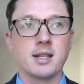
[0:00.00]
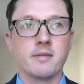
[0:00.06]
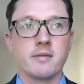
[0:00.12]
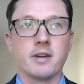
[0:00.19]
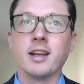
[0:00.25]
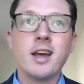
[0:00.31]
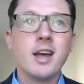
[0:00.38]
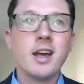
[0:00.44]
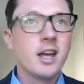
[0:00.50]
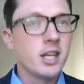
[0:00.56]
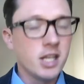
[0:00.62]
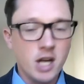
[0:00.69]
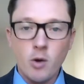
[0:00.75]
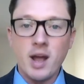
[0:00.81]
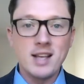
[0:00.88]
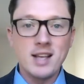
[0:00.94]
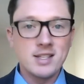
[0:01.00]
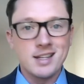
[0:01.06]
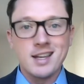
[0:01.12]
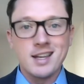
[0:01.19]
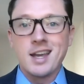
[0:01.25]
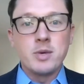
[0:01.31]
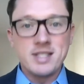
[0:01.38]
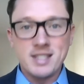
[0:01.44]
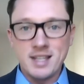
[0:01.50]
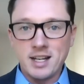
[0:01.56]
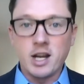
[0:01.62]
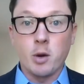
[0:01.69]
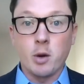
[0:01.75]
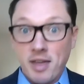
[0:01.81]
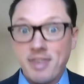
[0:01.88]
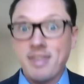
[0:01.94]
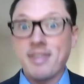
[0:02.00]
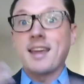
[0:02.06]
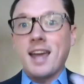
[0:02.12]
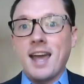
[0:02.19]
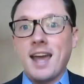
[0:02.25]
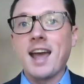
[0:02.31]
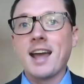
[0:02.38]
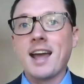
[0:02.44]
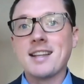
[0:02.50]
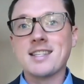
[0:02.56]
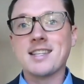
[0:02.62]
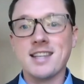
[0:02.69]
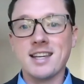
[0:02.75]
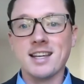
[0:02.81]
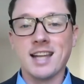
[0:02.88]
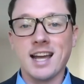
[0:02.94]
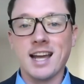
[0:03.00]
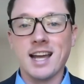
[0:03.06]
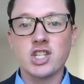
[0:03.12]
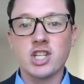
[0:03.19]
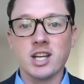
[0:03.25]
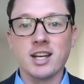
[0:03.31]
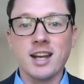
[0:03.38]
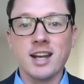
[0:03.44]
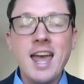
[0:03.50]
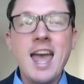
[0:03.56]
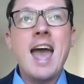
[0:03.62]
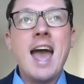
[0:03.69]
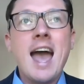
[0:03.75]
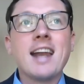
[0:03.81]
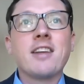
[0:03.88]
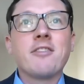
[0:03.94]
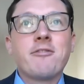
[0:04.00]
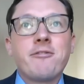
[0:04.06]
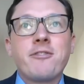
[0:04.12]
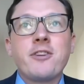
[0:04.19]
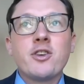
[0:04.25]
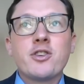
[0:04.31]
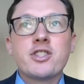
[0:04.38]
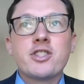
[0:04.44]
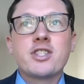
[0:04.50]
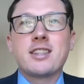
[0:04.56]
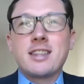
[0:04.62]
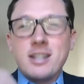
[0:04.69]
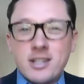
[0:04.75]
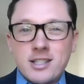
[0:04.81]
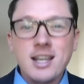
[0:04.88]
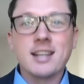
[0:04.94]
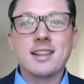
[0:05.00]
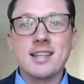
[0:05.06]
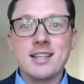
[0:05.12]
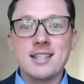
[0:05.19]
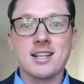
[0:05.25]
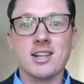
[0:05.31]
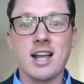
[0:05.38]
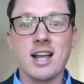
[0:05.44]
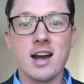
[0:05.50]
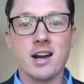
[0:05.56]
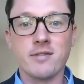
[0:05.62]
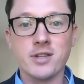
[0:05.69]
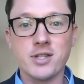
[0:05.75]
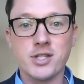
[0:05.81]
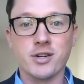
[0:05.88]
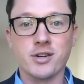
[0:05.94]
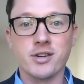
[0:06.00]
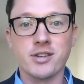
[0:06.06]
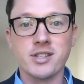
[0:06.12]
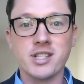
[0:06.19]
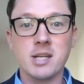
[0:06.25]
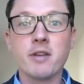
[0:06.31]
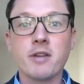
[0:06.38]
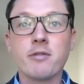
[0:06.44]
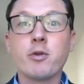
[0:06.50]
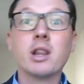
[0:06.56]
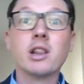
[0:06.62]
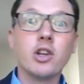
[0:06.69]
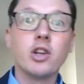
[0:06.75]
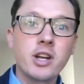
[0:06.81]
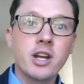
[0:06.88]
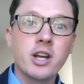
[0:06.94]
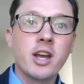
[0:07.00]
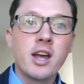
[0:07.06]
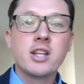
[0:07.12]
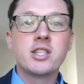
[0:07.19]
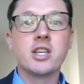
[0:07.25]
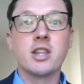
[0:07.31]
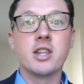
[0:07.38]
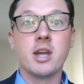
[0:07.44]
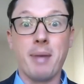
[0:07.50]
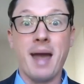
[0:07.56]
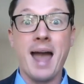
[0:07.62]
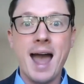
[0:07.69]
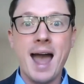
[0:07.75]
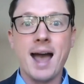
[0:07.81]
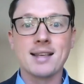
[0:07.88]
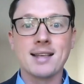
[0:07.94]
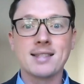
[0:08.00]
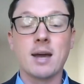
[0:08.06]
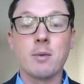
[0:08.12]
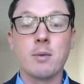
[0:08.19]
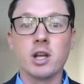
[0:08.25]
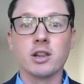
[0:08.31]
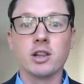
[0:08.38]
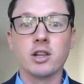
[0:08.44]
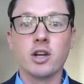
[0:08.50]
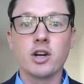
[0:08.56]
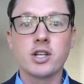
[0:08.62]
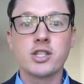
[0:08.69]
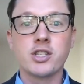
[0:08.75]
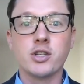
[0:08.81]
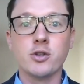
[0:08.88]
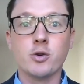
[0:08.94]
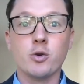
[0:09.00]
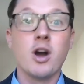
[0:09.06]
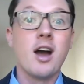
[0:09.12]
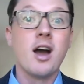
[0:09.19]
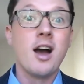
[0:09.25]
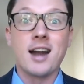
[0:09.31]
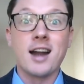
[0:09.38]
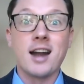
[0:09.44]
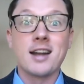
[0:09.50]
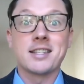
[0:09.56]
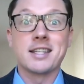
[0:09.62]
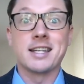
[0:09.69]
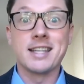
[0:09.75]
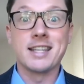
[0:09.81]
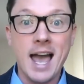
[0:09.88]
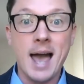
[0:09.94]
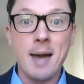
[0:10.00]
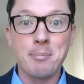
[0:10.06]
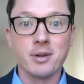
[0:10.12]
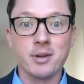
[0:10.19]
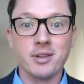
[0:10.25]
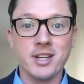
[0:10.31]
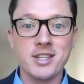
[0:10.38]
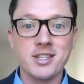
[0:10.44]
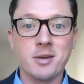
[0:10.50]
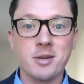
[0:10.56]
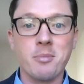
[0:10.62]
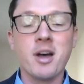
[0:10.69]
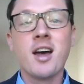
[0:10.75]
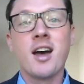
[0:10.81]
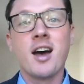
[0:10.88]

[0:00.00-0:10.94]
And as we sit here and we think ahead to the election, and it feels there's like this cloud of uncertainty, but if we look to the past and we look to, honestly, capitalism,